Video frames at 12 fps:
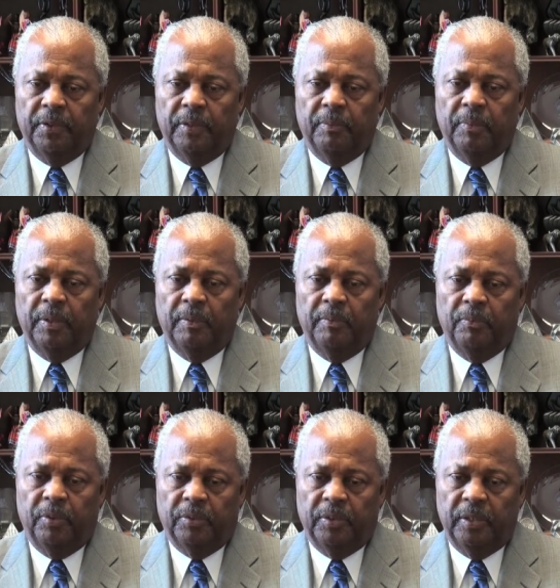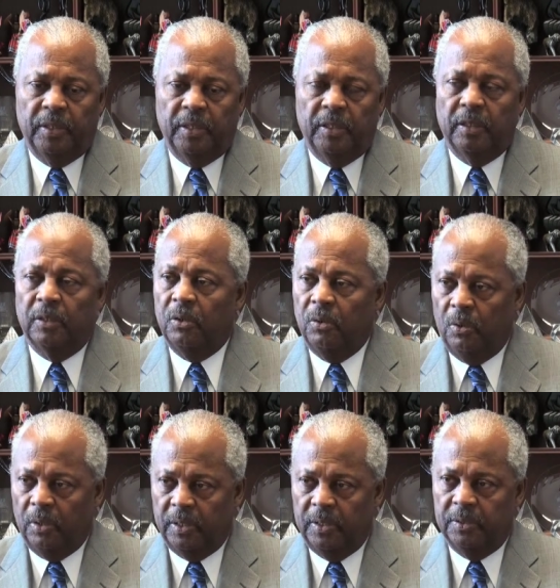uh, with the Indian
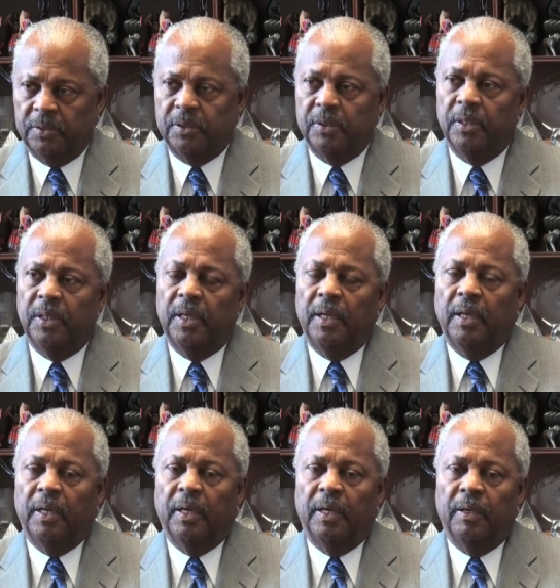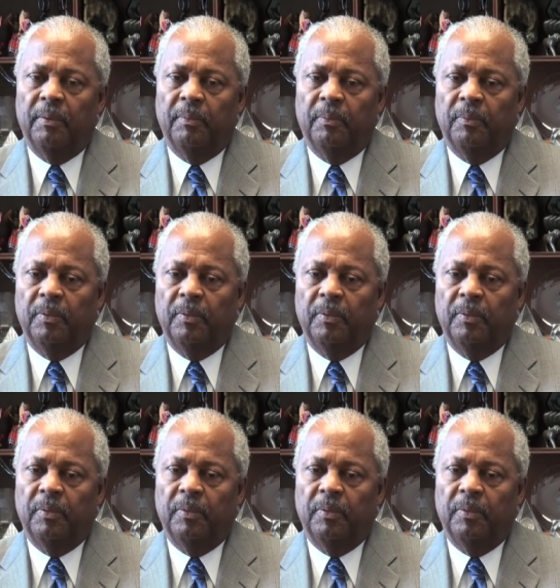caucus, um,